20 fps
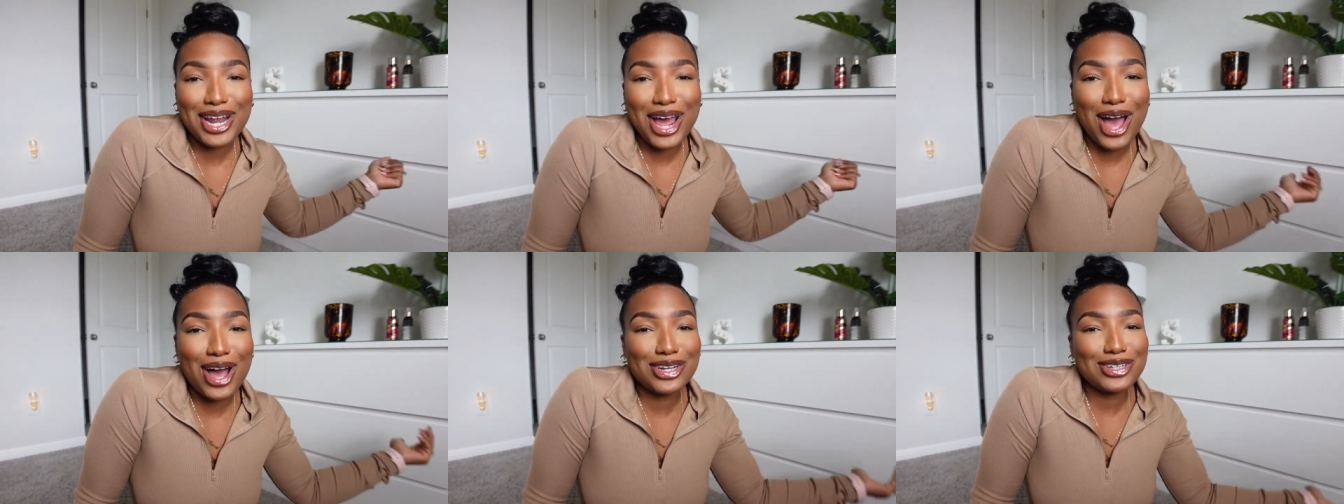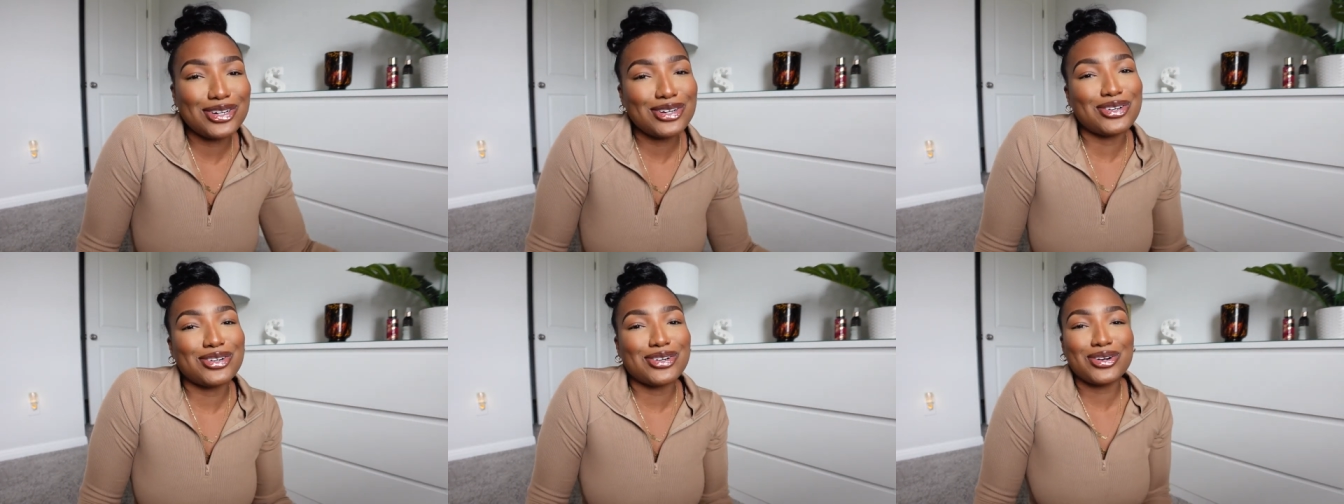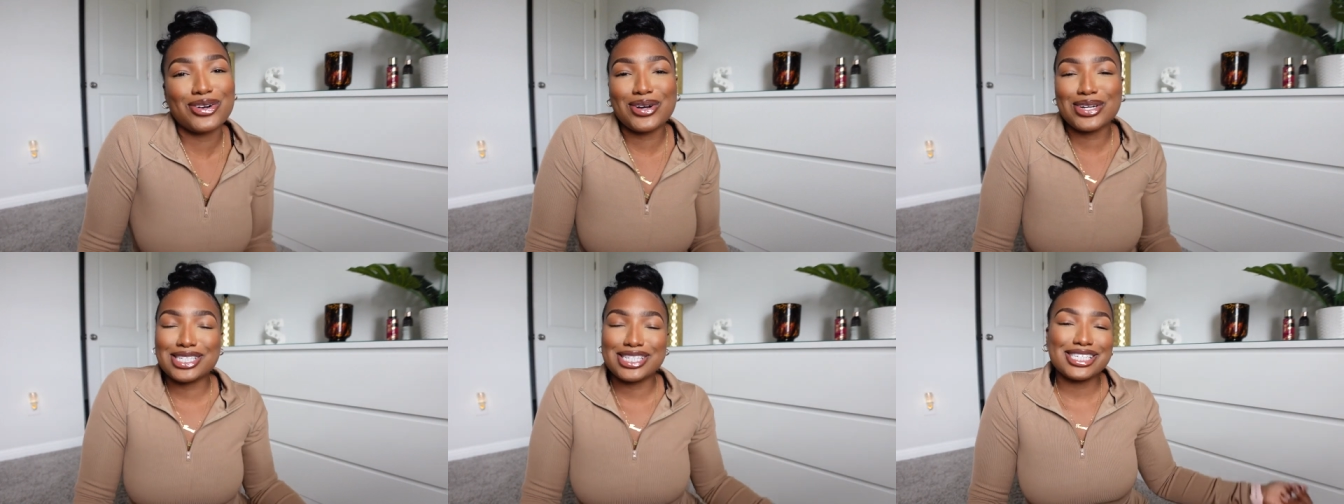how your
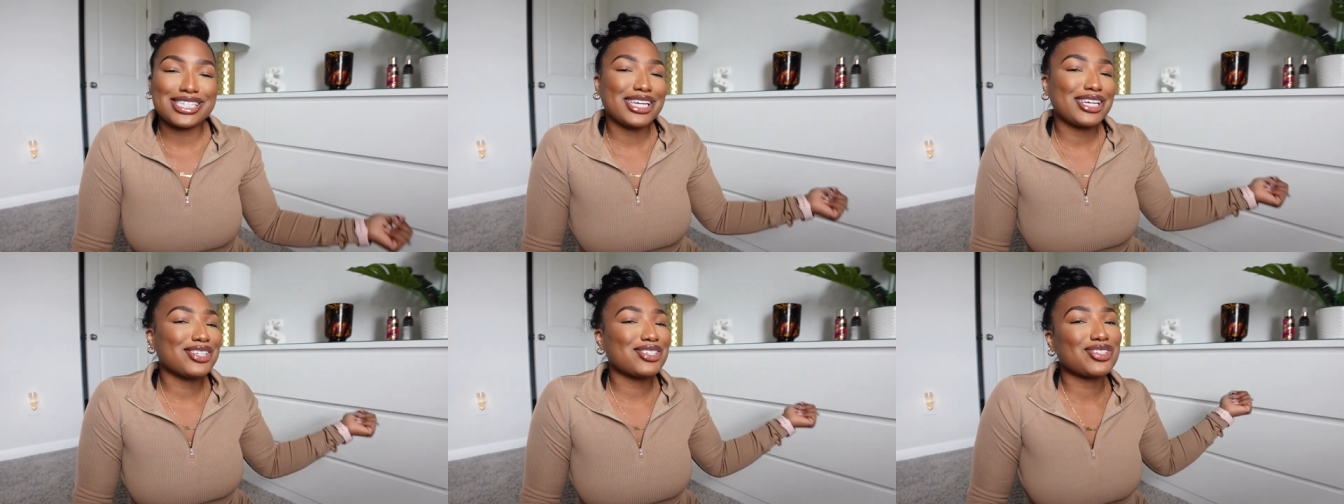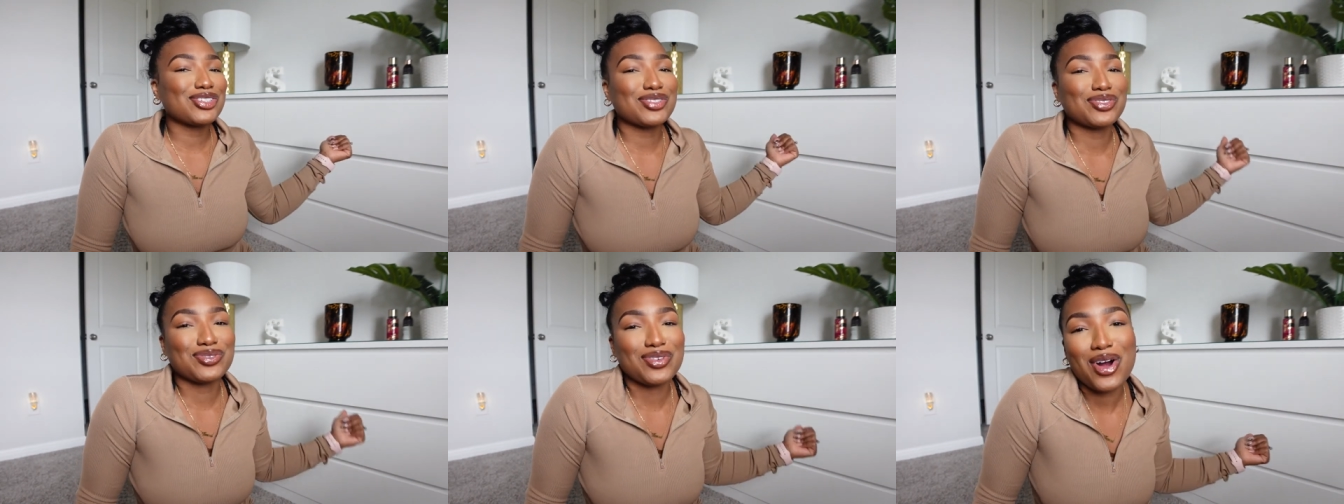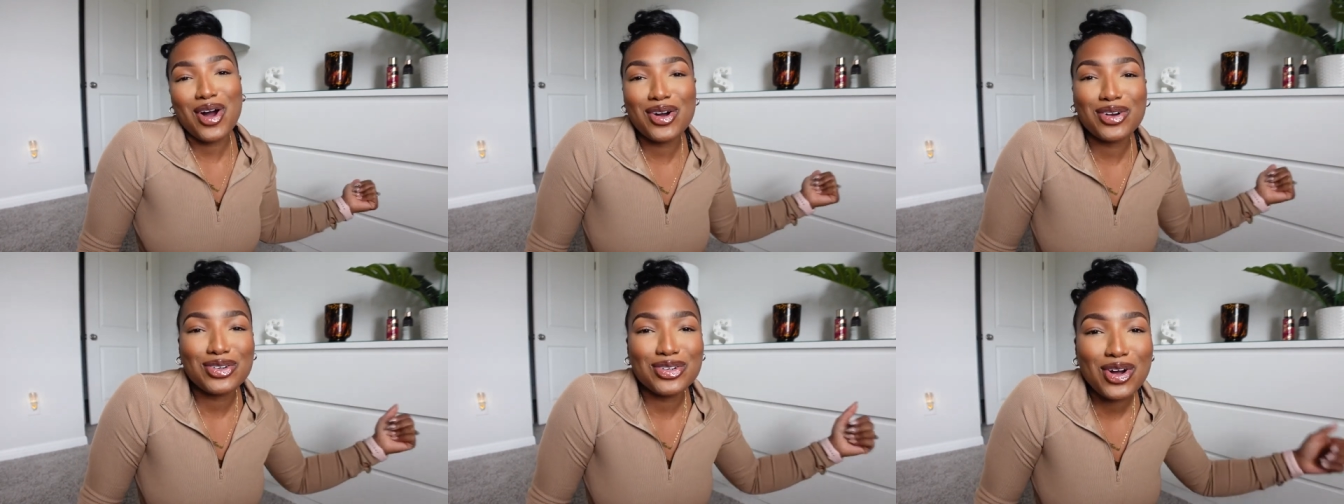girl is getting
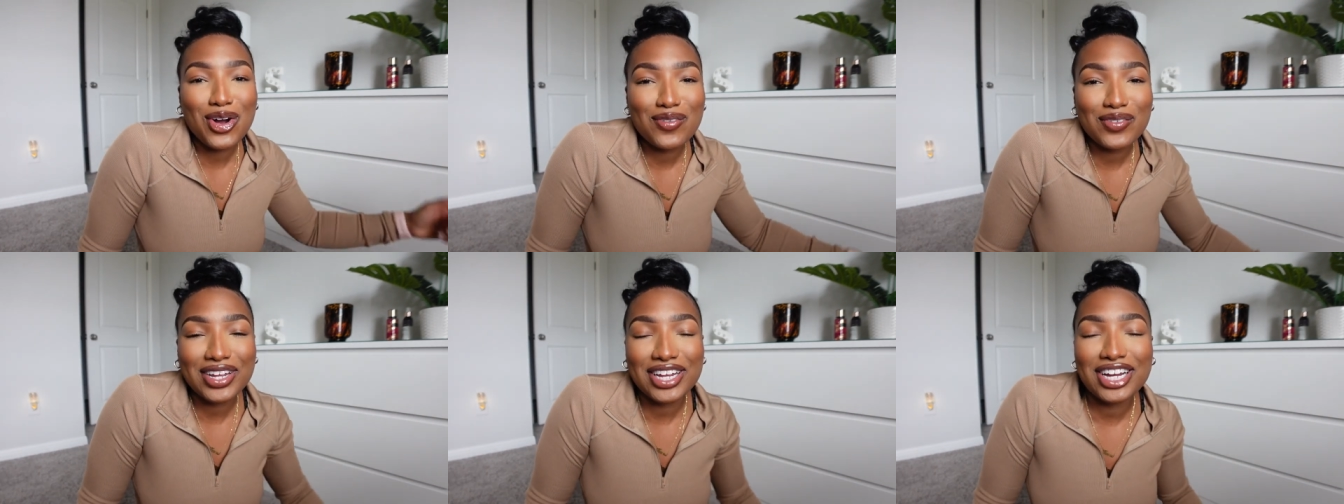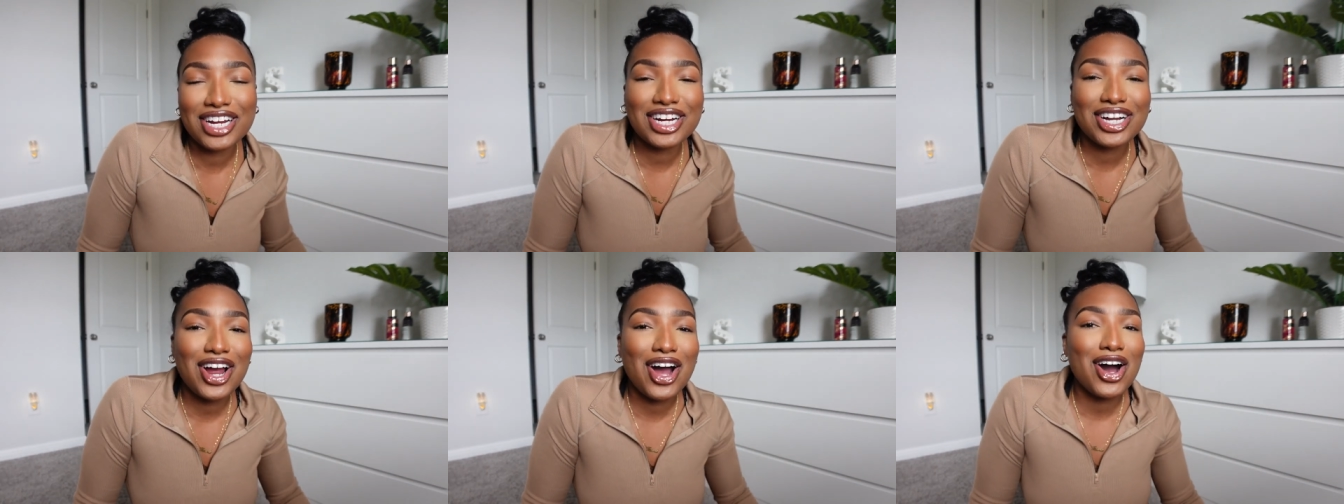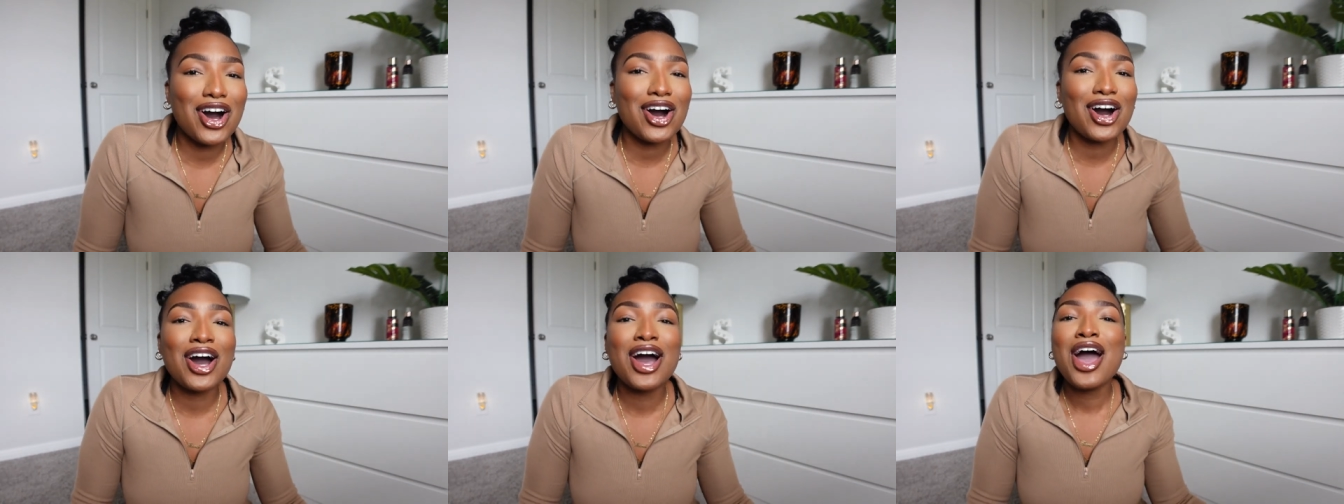stronger over here,
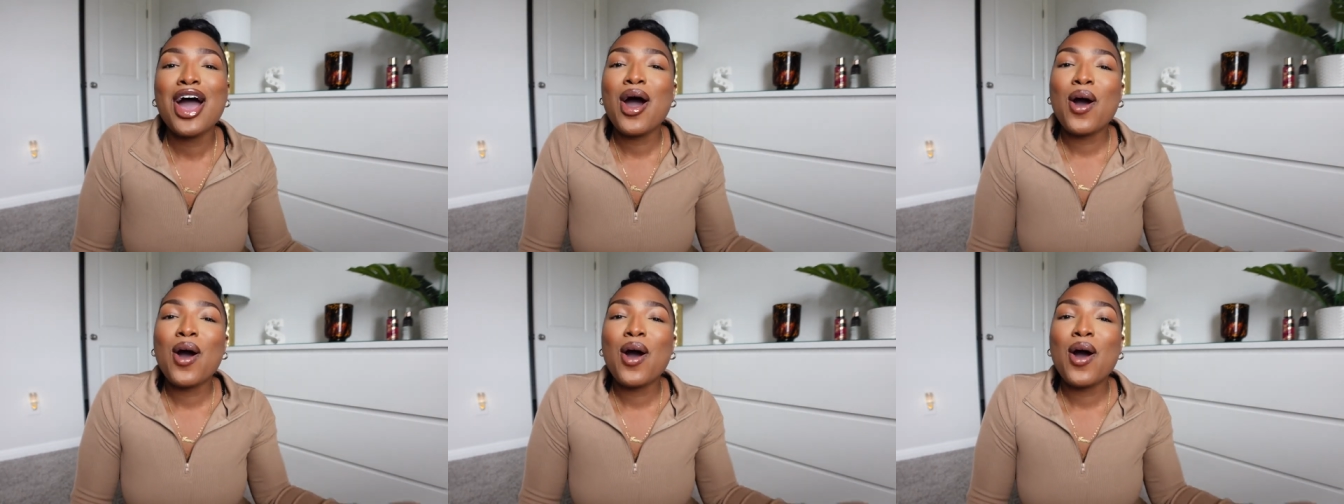y'all.